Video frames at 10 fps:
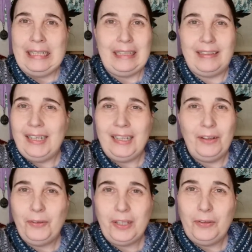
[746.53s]
it's not
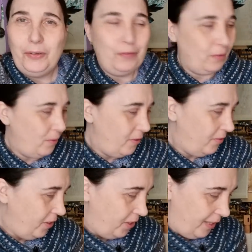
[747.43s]
looking good for cross
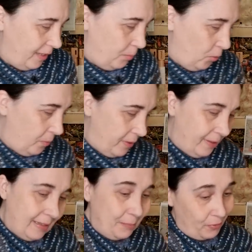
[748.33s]
stitching at the
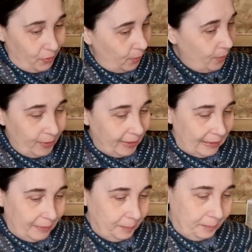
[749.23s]
moment. I'm
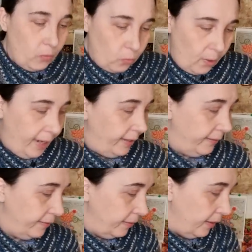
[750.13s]
sorry.
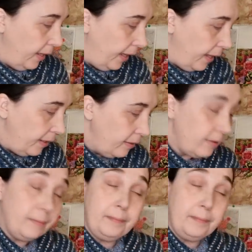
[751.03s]
Right. And